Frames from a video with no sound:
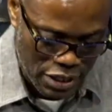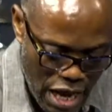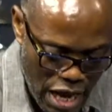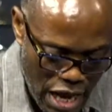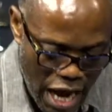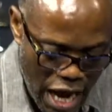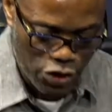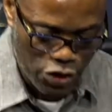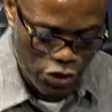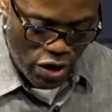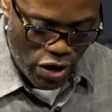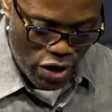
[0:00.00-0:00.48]

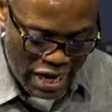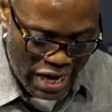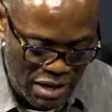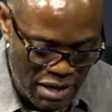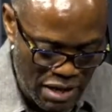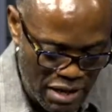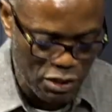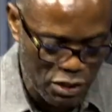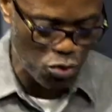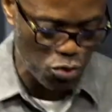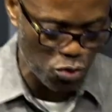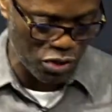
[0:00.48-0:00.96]
and your
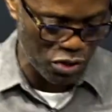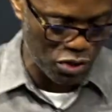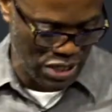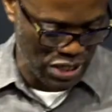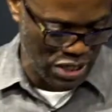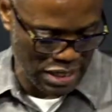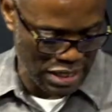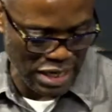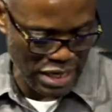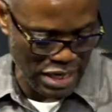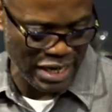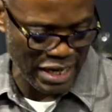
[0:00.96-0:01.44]
enemies will be
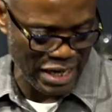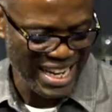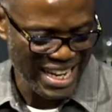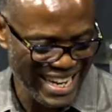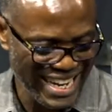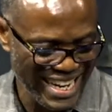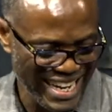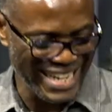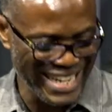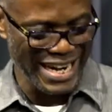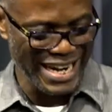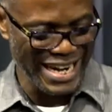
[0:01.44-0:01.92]
scattered,
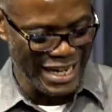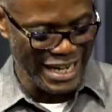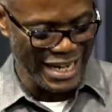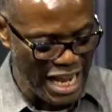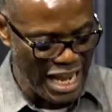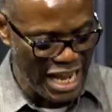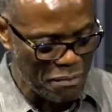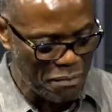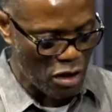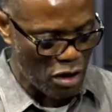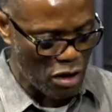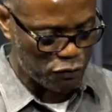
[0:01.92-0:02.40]
in the
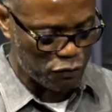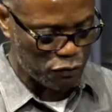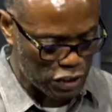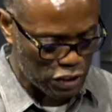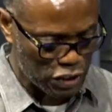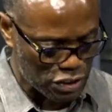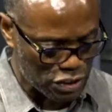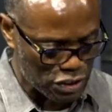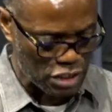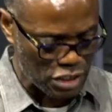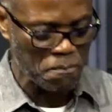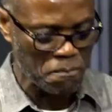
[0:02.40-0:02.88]
name of
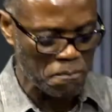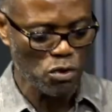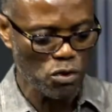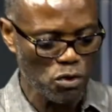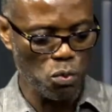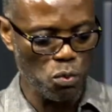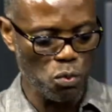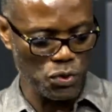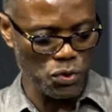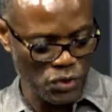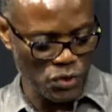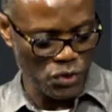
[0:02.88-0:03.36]
Jesus.
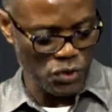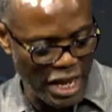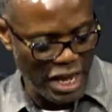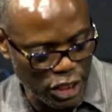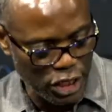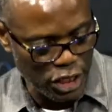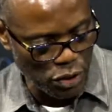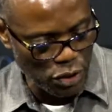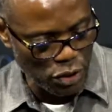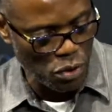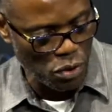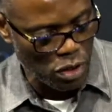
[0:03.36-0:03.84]
We thank you, O